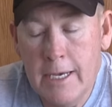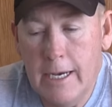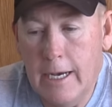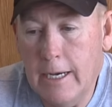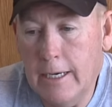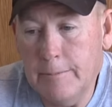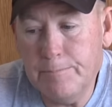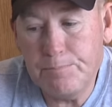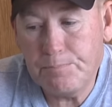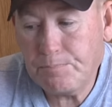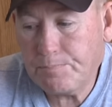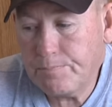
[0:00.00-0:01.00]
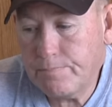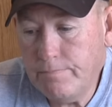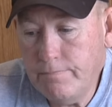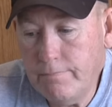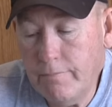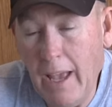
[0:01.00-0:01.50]
Um,
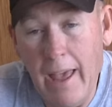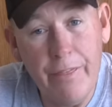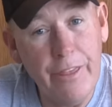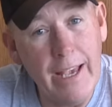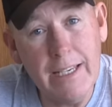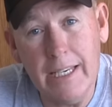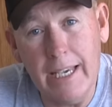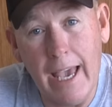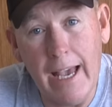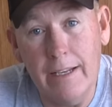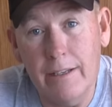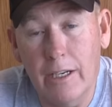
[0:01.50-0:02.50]
and thanks again.